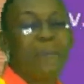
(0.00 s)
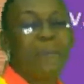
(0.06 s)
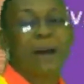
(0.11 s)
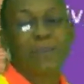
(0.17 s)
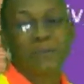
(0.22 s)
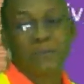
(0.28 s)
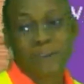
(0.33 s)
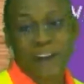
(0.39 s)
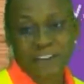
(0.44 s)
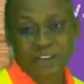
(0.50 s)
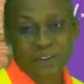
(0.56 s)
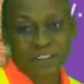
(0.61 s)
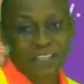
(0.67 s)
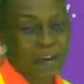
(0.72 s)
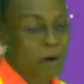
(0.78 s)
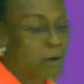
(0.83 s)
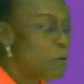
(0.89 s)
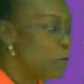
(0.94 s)
manufacture
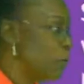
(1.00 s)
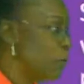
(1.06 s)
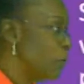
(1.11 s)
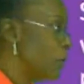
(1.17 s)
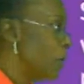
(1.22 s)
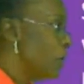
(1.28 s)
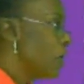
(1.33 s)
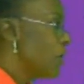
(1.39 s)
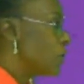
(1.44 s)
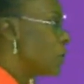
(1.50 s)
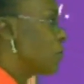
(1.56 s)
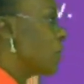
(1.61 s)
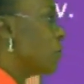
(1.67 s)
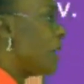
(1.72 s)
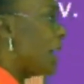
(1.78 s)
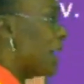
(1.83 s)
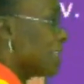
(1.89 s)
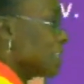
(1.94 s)
their own food. So
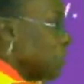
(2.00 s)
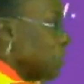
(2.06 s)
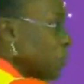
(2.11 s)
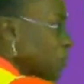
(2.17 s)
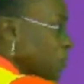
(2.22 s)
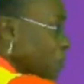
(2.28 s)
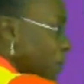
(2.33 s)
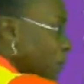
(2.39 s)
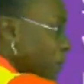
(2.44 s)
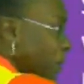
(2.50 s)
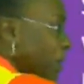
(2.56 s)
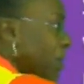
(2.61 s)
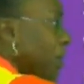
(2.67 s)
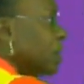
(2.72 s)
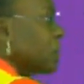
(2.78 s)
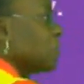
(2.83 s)
some are heterotrophic,